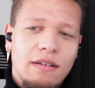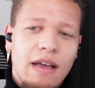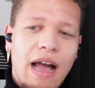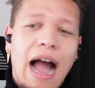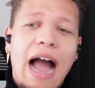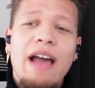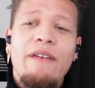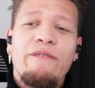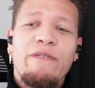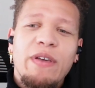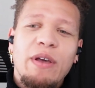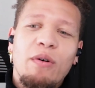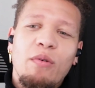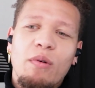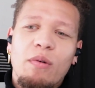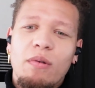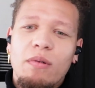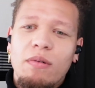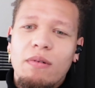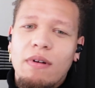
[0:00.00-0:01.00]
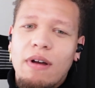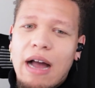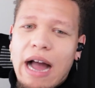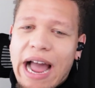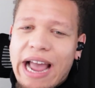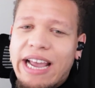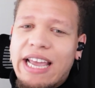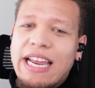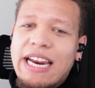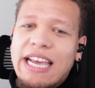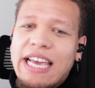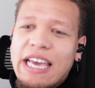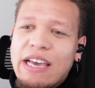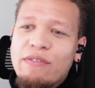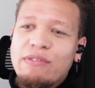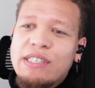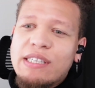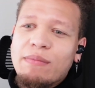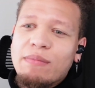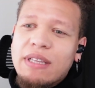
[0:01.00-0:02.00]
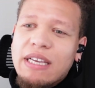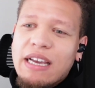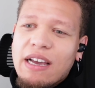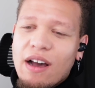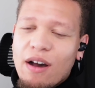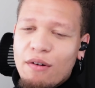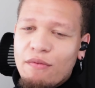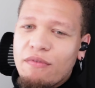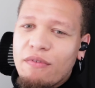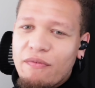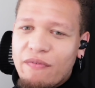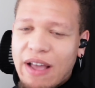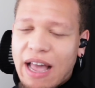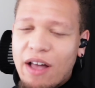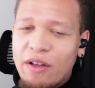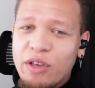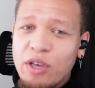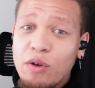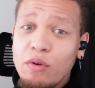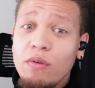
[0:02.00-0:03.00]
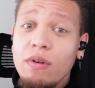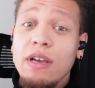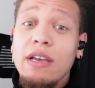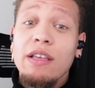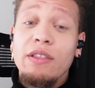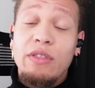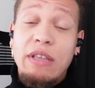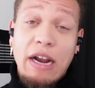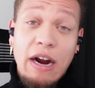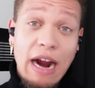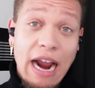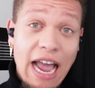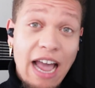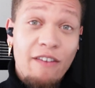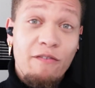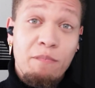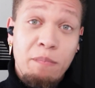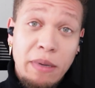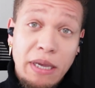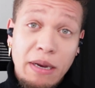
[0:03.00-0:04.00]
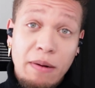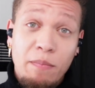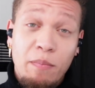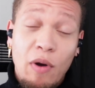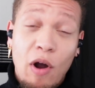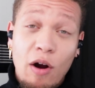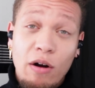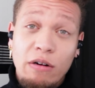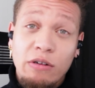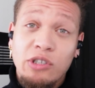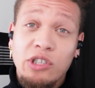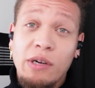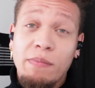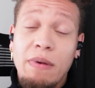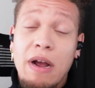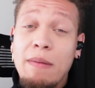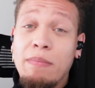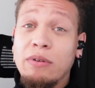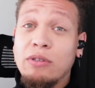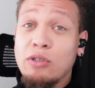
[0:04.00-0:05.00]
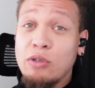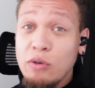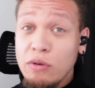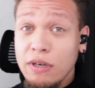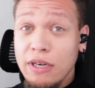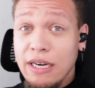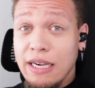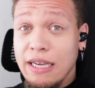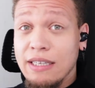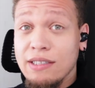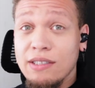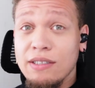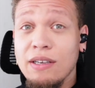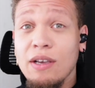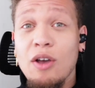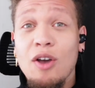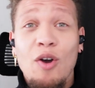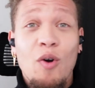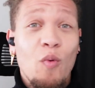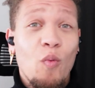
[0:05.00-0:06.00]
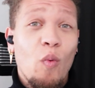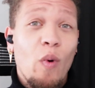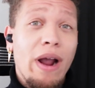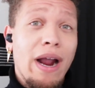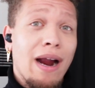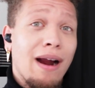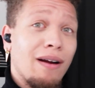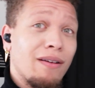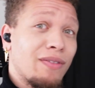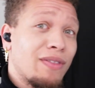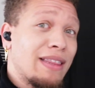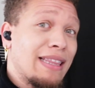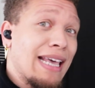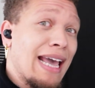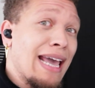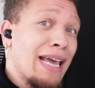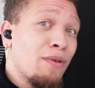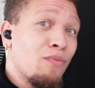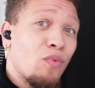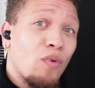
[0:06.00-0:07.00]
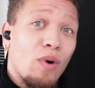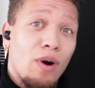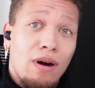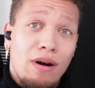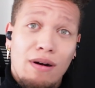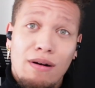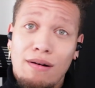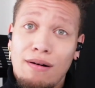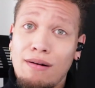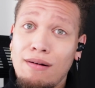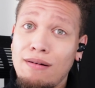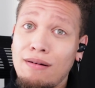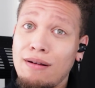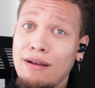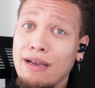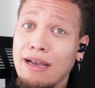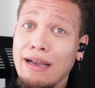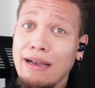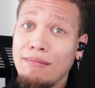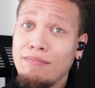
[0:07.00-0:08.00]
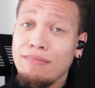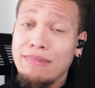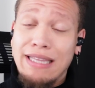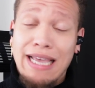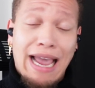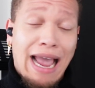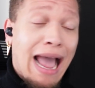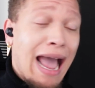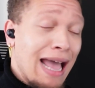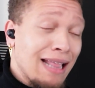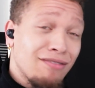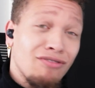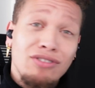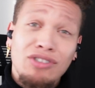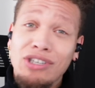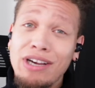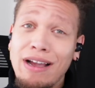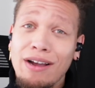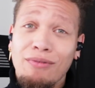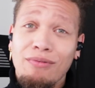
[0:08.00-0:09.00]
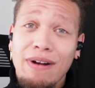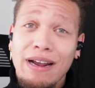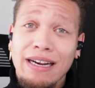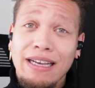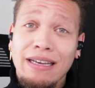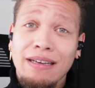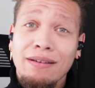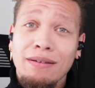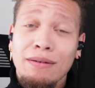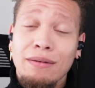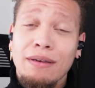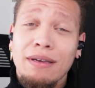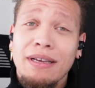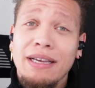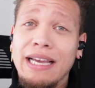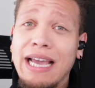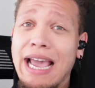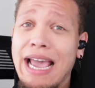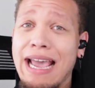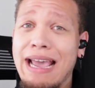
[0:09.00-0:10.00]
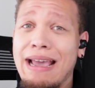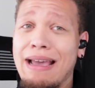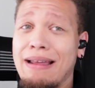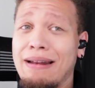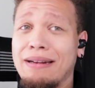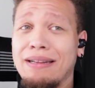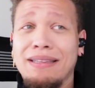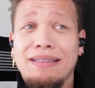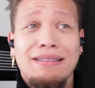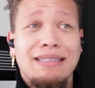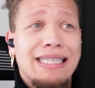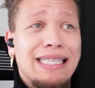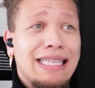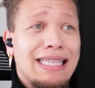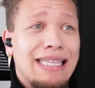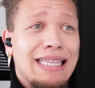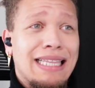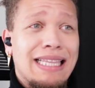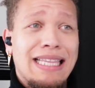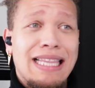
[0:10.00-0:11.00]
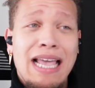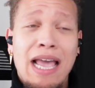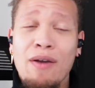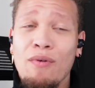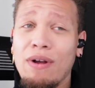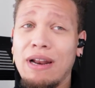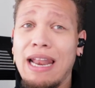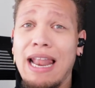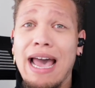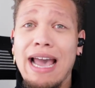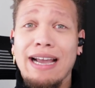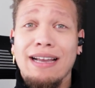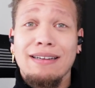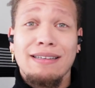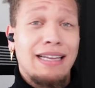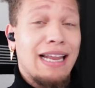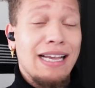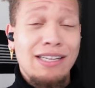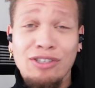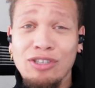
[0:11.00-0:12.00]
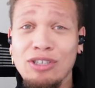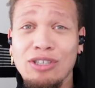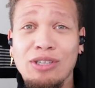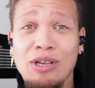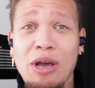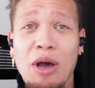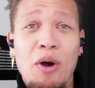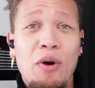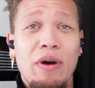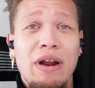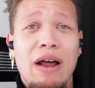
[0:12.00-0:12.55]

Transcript: I feel I can give something of value. There have been partnership opportunities where they had the check ready and they were like, let's just go.